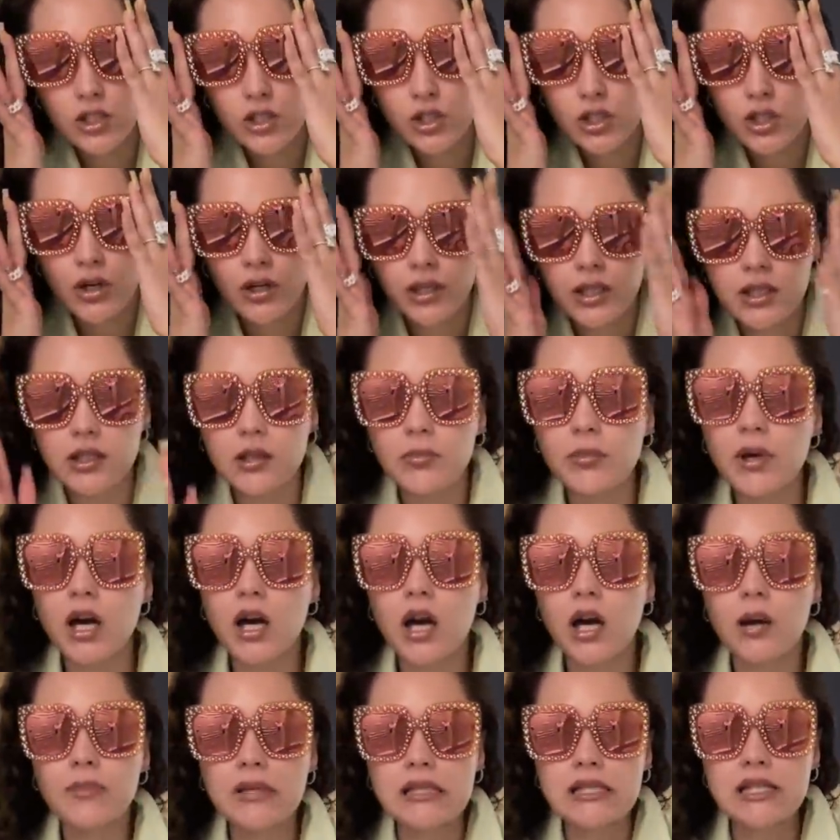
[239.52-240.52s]
John in the
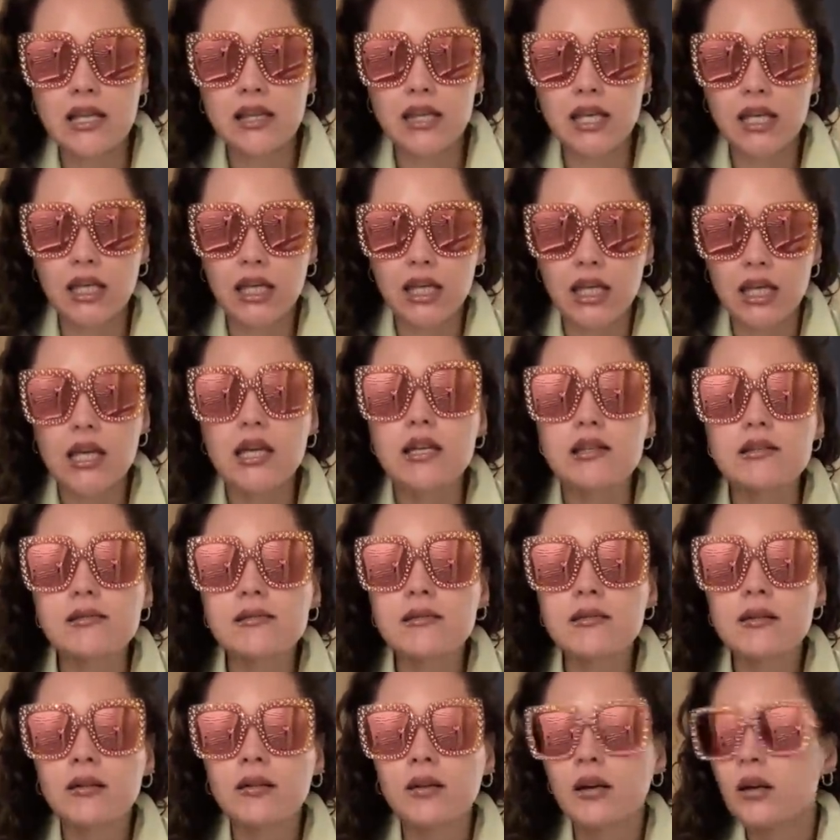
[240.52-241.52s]
Bahamas? I think he is.
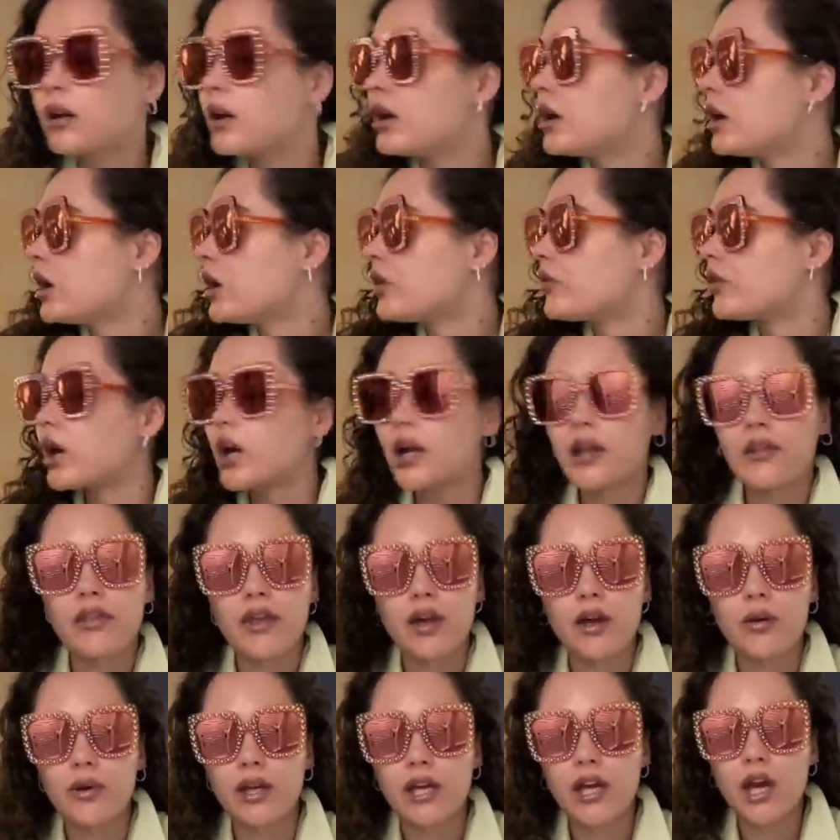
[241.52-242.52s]
Right,
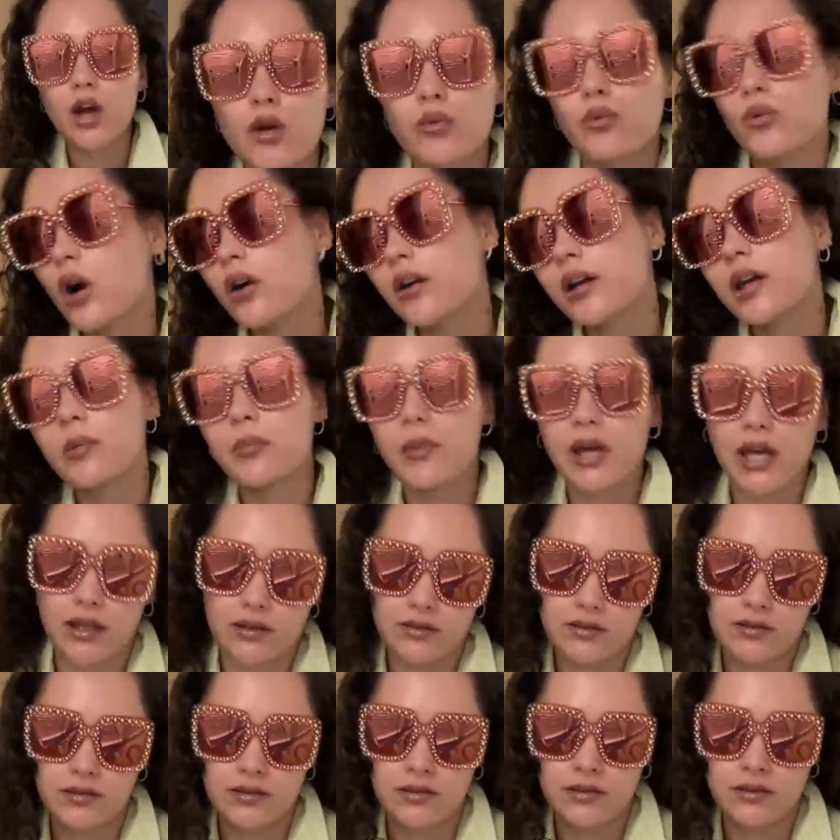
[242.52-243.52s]
there we go, Rocket
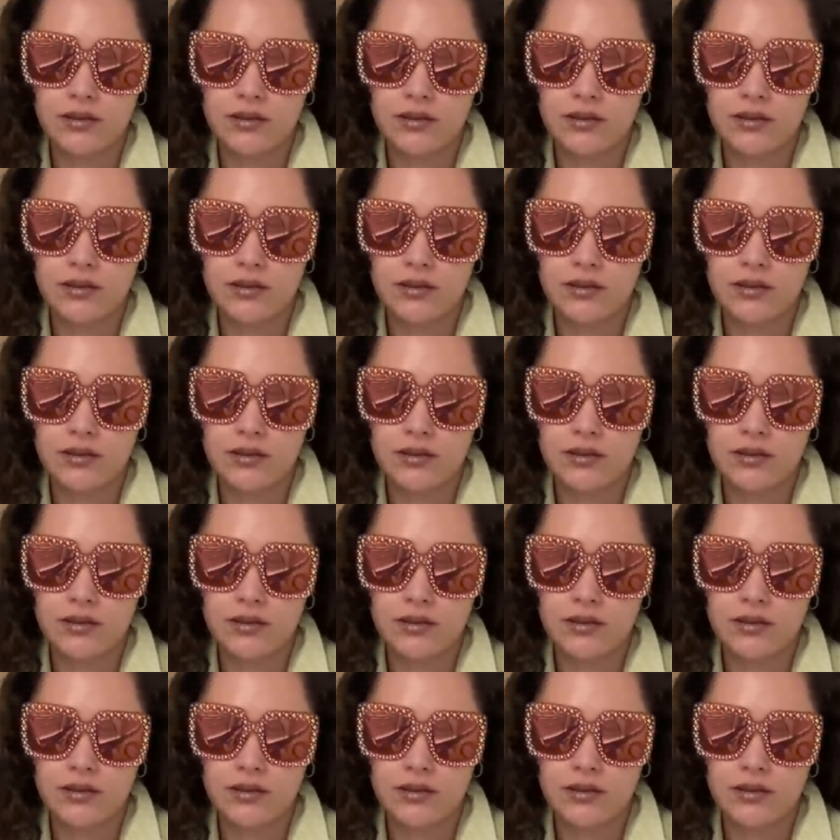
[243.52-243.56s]
Man.